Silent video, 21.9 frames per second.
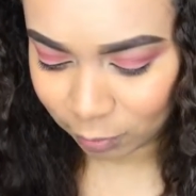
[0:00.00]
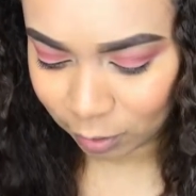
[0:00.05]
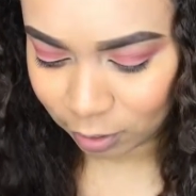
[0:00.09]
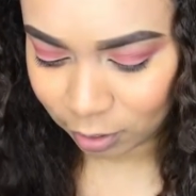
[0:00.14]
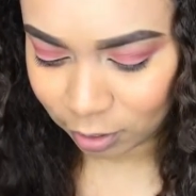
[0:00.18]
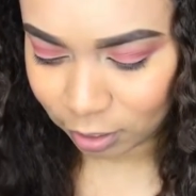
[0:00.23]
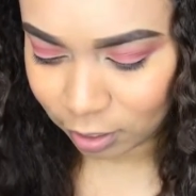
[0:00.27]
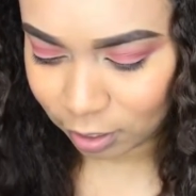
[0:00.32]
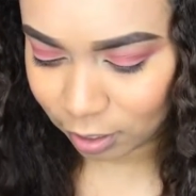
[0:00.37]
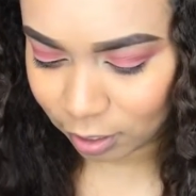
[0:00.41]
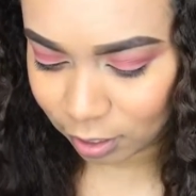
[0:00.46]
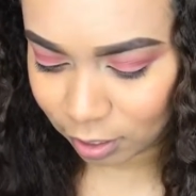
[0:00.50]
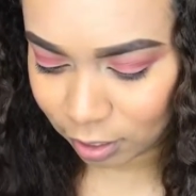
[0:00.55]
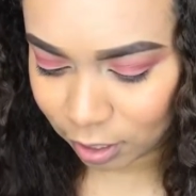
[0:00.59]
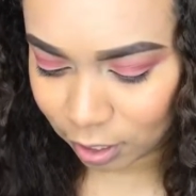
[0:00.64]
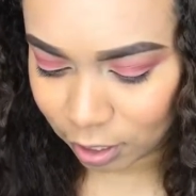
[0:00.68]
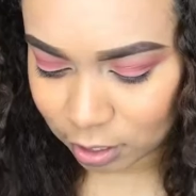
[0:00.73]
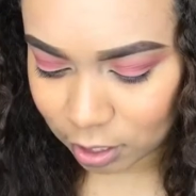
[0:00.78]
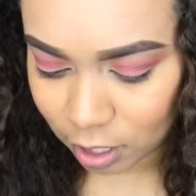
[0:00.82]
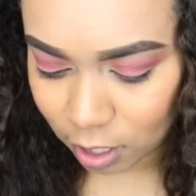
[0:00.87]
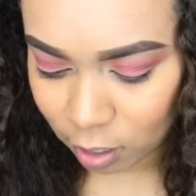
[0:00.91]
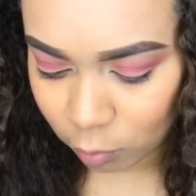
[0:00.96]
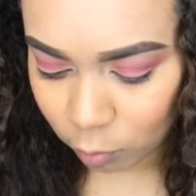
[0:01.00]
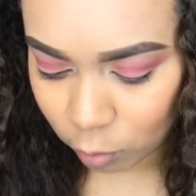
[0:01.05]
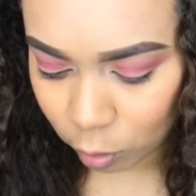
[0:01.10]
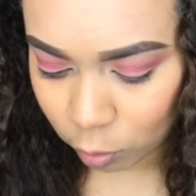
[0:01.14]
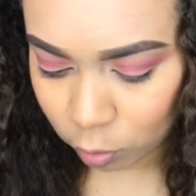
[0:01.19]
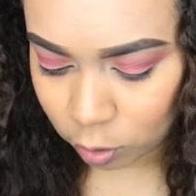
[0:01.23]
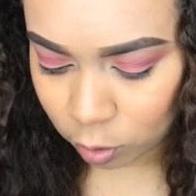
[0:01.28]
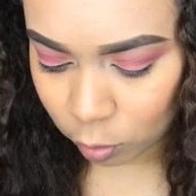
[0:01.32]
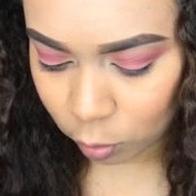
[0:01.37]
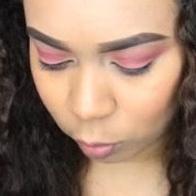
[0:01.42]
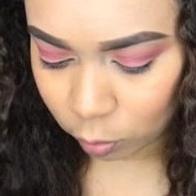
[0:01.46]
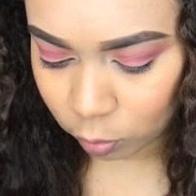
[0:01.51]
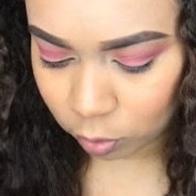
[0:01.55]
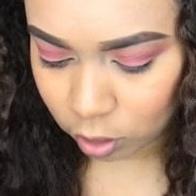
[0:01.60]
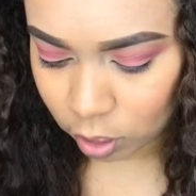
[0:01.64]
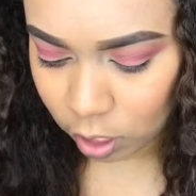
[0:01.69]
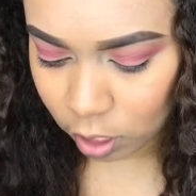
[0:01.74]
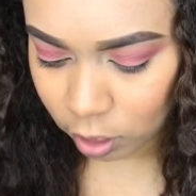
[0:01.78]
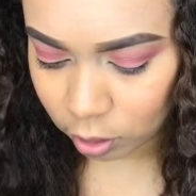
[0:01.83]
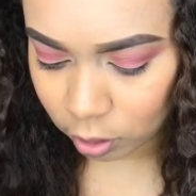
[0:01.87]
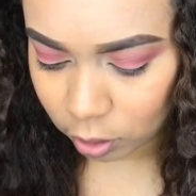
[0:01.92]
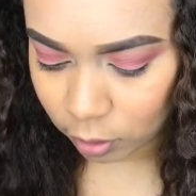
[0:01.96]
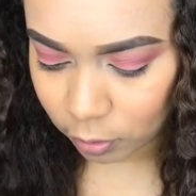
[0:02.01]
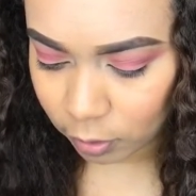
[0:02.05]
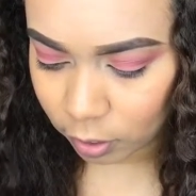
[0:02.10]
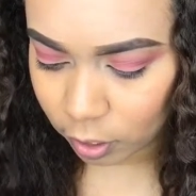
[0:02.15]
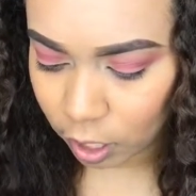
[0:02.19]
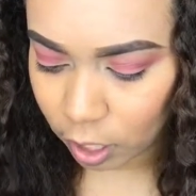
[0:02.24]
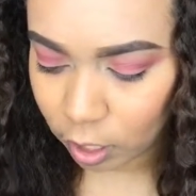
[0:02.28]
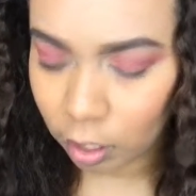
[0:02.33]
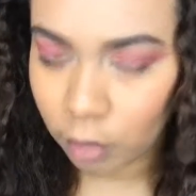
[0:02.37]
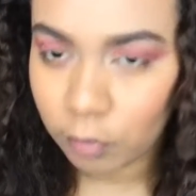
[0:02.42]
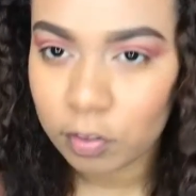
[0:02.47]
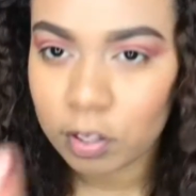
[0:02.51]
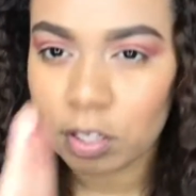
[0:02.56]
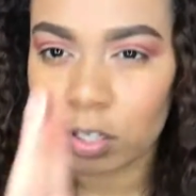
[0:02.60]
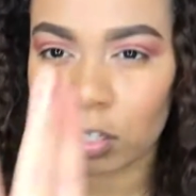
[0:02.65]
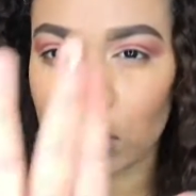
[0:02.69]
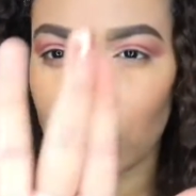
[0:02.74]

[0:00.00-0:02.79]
And it's like a rose gold color, and I love these